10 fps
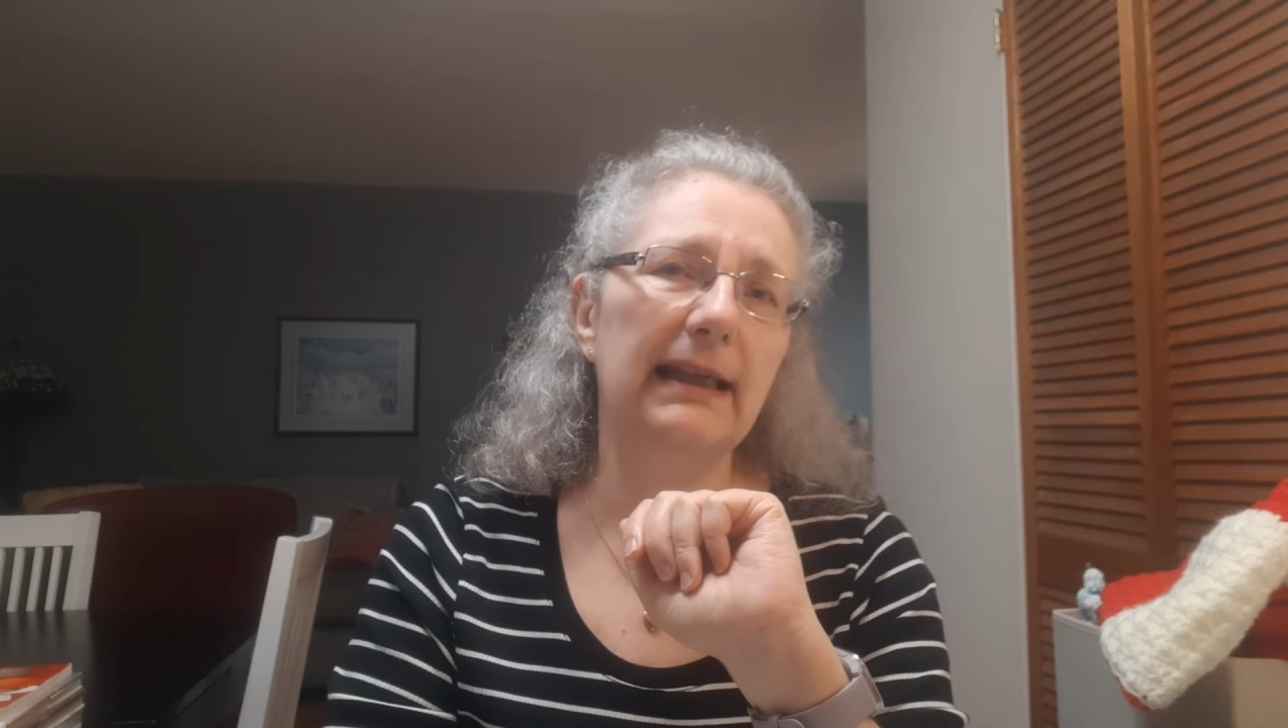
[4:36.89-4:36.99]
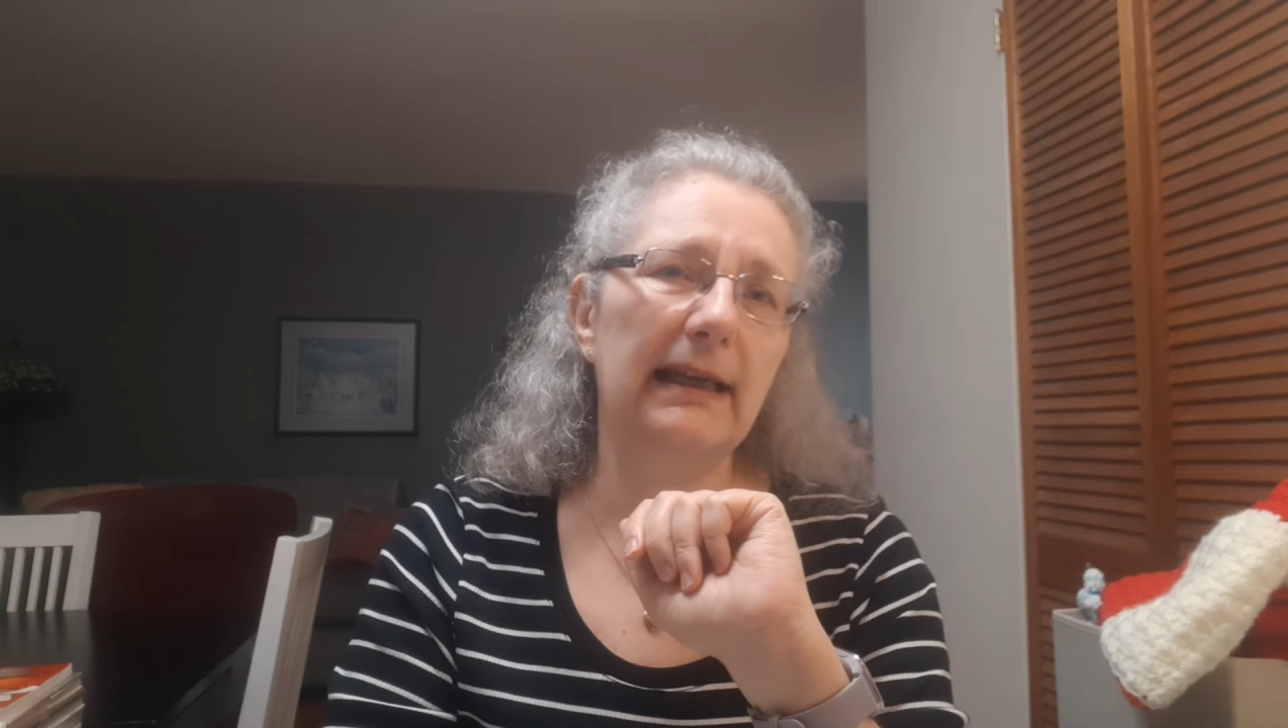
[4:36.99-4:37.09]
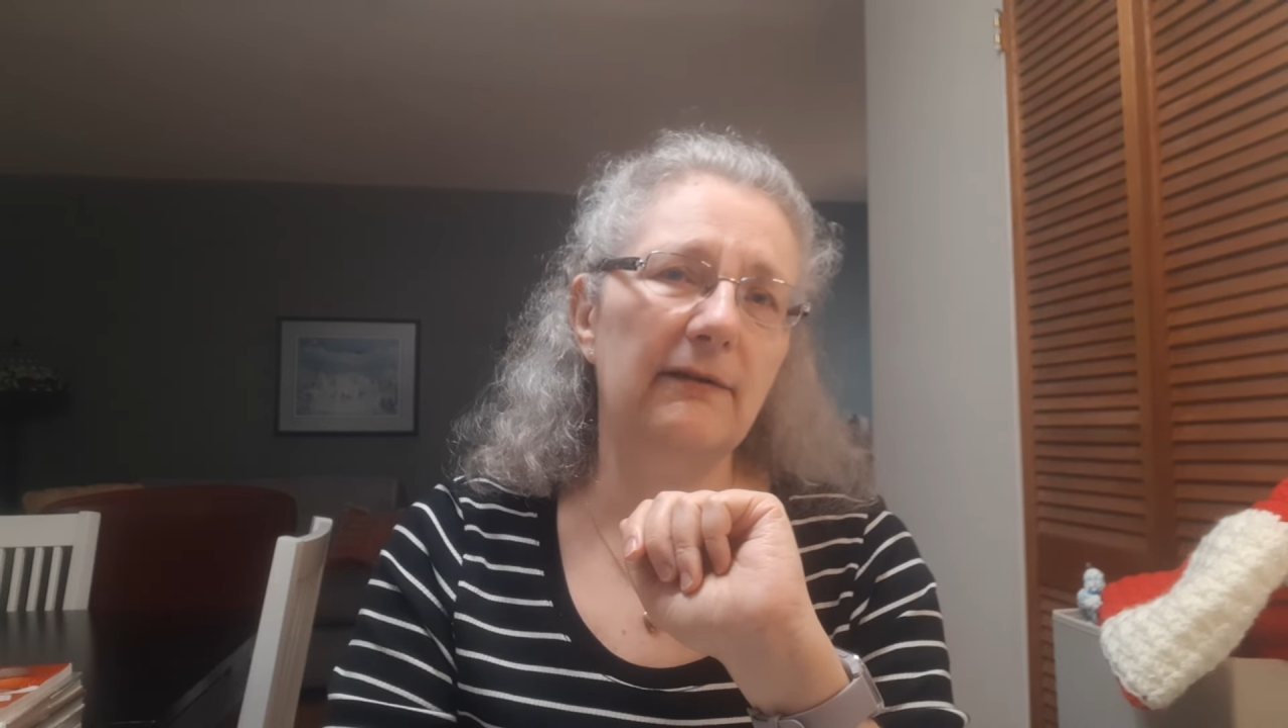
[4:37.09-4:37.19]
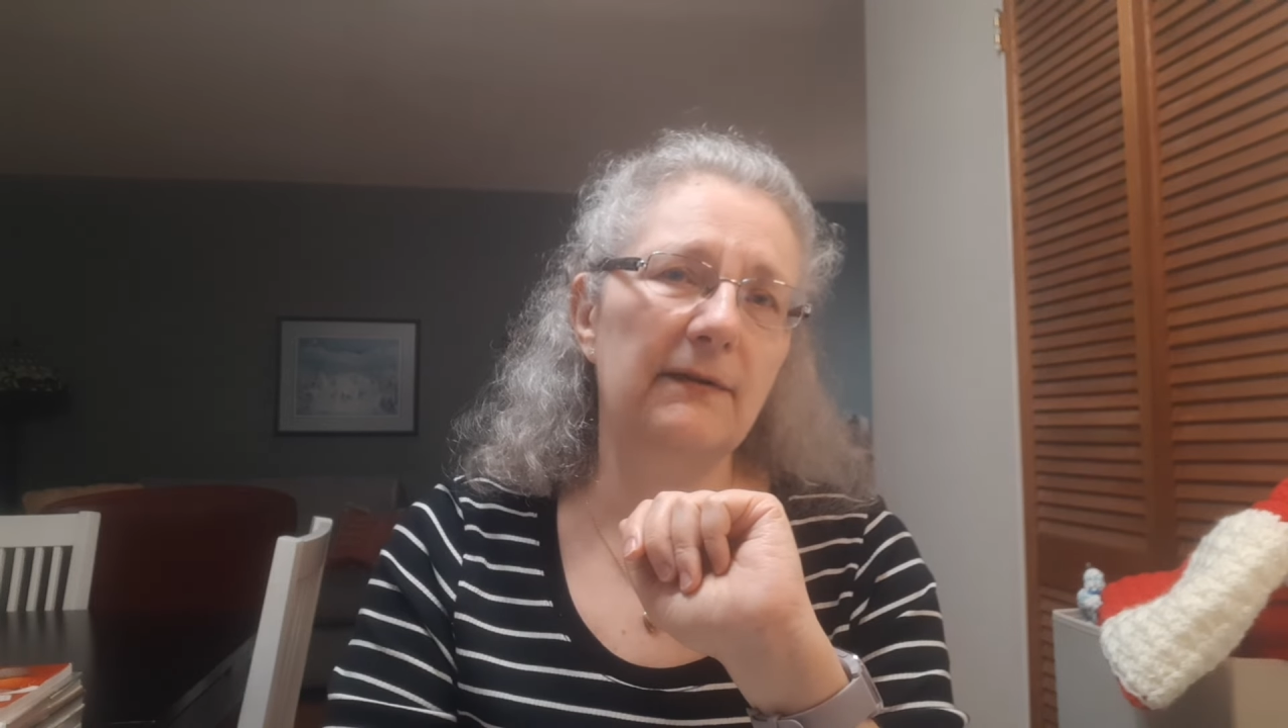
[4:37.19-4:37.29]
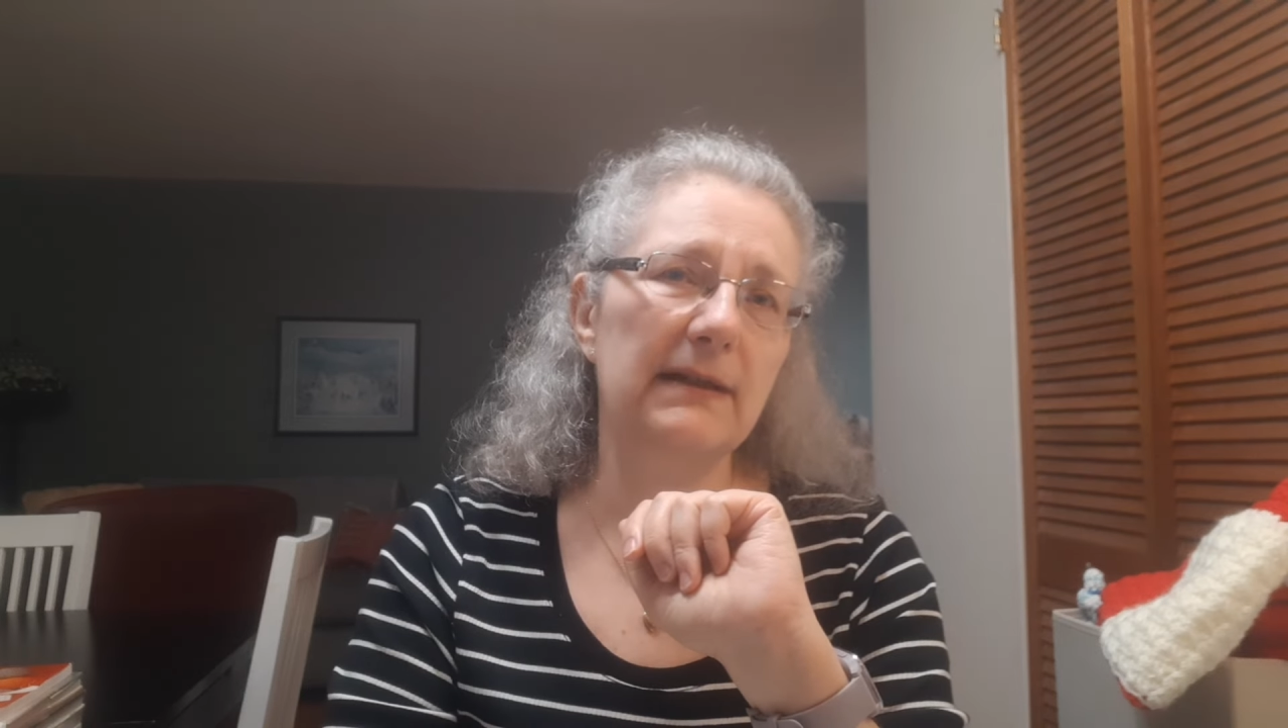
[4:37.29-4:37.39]

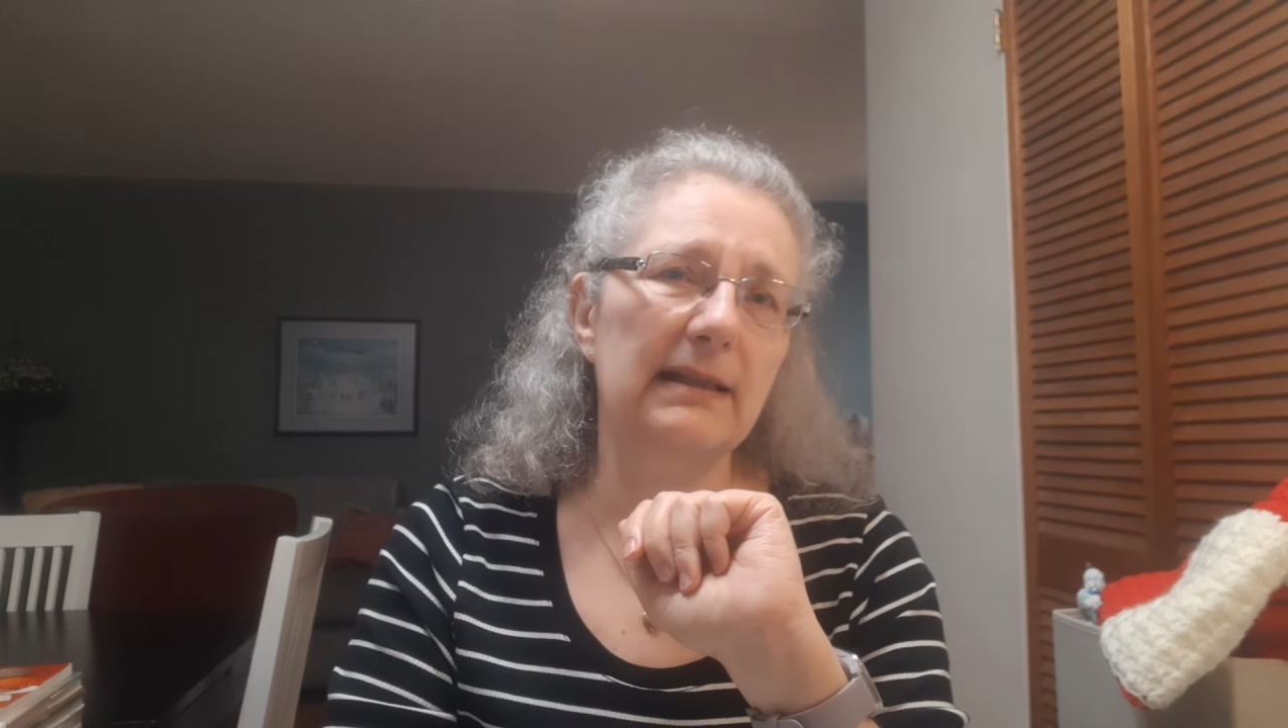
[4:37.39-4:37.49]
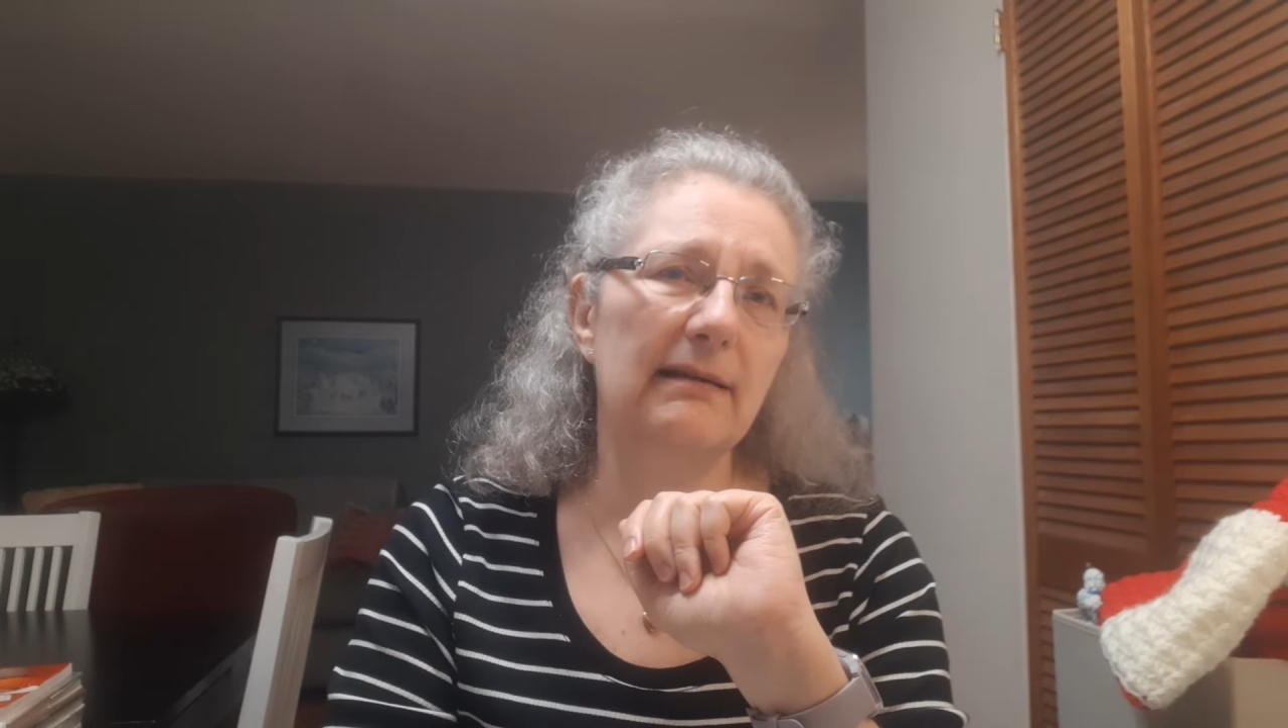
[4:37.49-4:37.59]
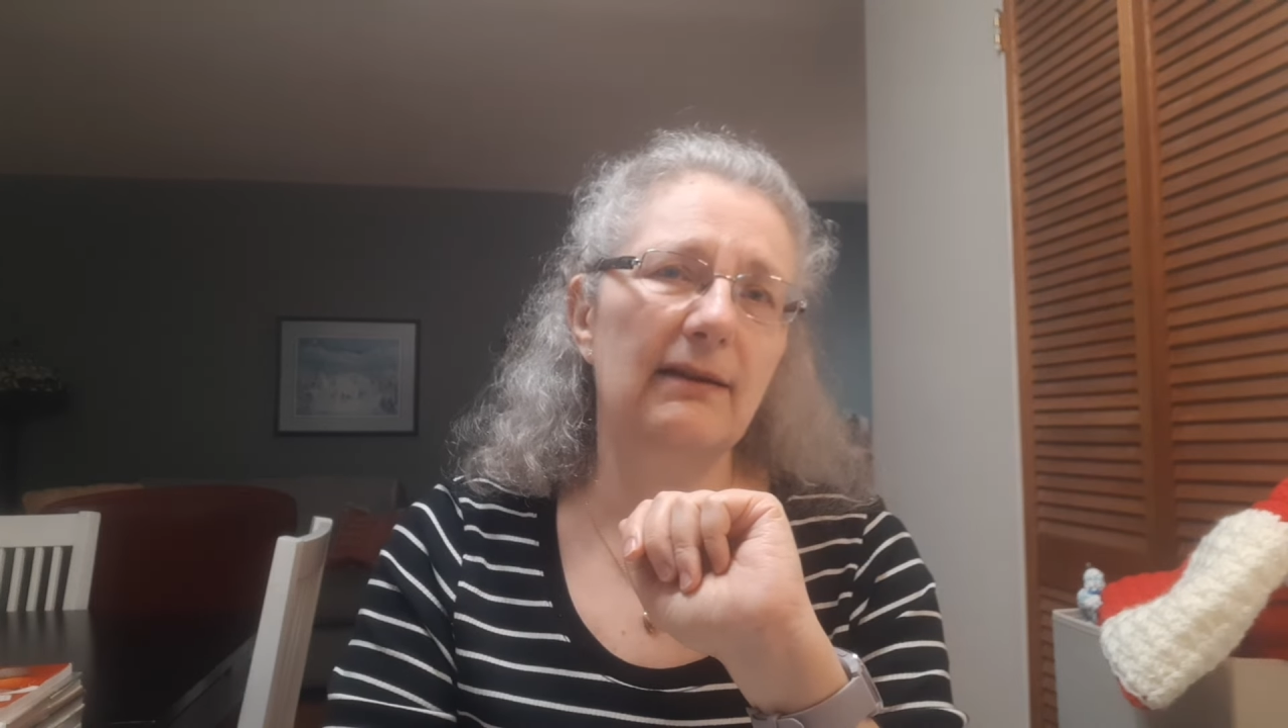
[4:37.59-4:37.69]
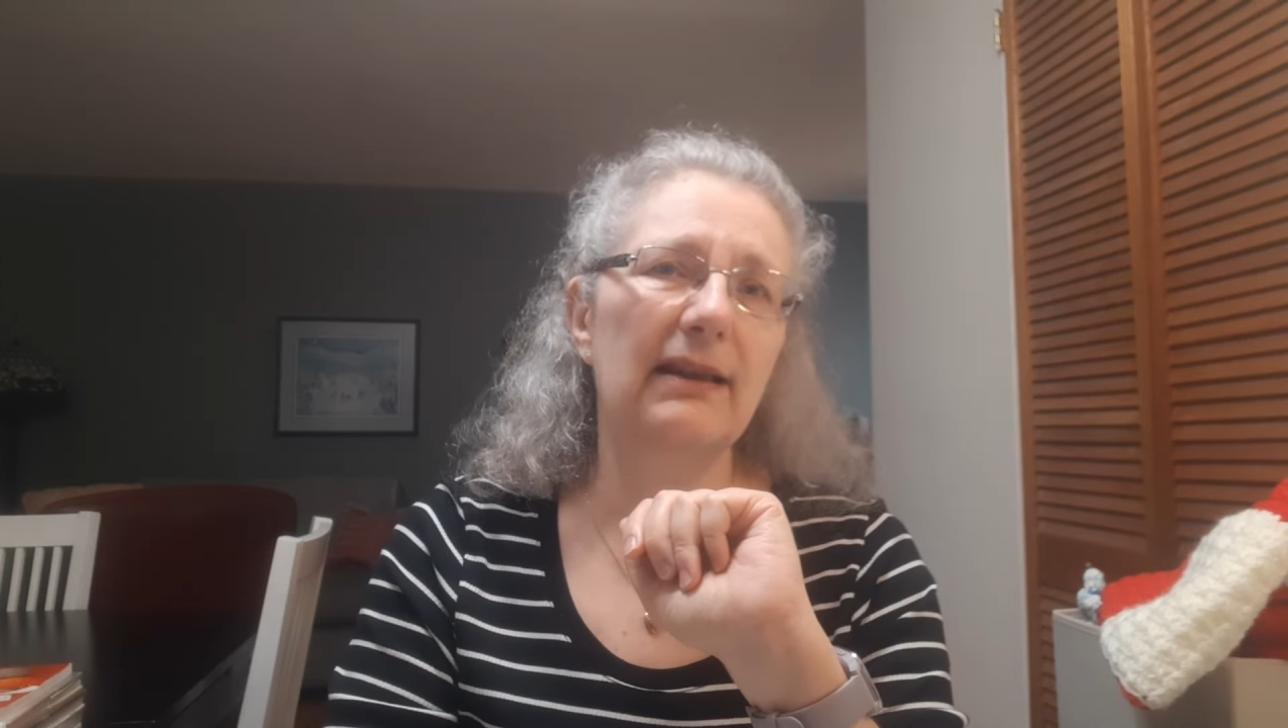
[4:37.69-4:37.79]
gifts,